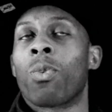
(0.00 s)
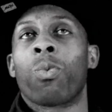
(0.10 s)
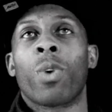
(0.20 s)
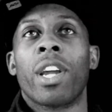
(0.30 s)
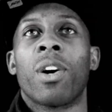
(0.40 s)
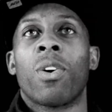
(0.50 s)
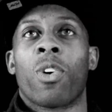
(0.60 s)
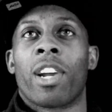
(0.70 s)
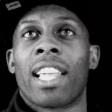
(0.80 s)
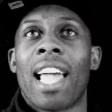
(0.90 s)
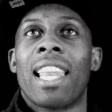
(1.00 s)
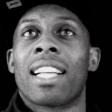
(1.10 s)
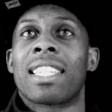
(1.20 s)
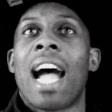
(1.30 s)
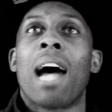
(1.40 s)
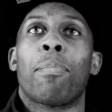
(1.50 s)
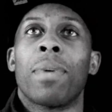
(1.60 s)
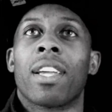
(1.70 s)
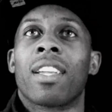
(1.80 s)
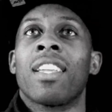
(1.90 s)
a real organic
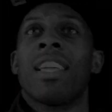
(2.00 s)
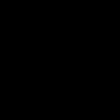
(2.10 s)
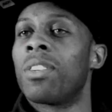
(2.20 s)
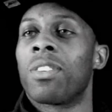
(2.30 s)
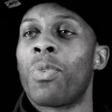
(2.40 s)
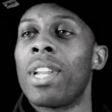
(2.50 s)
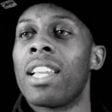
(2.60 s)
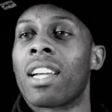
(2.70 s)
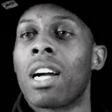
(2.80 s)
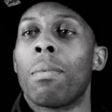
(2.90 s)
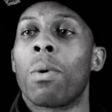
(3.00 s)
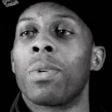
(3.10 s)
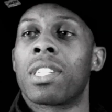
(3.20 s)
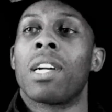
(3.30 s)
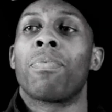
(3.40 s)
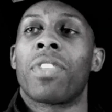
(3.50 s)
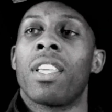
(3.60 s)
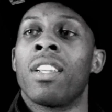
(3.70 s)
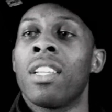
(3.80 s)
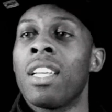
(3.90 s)
topic. So we need to come up with
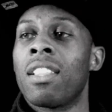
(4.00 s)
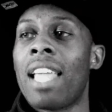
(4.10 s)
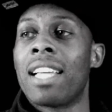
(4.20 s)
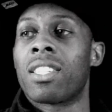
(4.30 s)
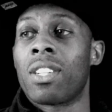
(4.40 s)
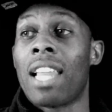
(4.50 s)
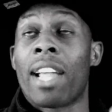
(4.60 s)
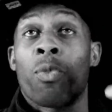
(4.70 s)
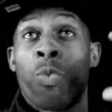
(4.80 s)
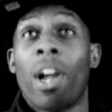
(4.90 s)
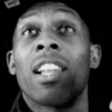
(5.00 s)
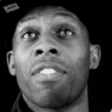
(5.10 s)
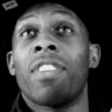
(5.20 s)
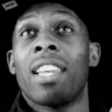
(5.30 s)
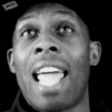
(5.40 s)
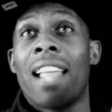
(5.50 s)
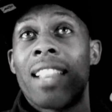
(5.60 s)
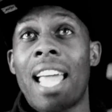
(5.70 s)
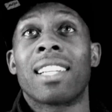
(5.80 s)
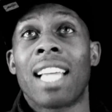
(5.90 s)
something that's like relevant at
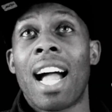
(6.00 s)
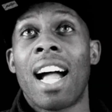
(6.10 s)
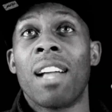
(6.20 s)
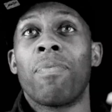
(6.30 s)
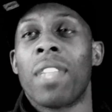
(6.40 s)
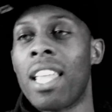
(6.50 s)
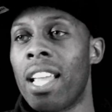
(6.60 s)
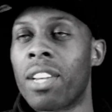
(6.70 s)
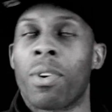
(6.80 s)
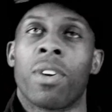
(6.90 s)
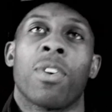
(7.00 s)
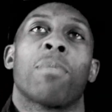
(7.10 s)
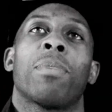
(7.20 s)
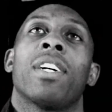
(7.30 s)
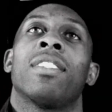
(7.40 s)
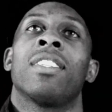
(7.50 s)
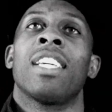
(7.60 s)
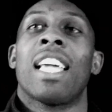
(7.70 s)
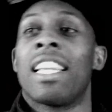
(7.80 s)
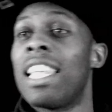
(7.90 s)
that time and hit the record button.
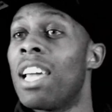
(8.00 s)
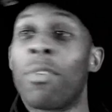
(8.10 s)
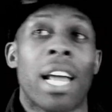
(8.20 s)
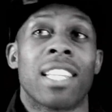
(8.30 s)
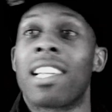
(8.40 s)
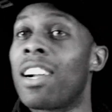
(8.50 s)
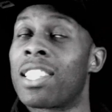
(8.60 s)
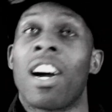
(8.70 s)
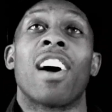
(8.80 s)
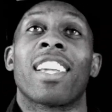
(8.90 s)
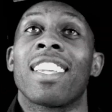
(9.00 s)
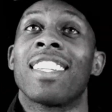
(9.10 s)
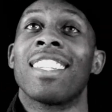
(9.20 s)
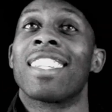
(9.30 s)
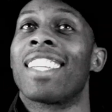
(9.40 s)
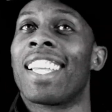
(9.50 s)
And then when I start talking,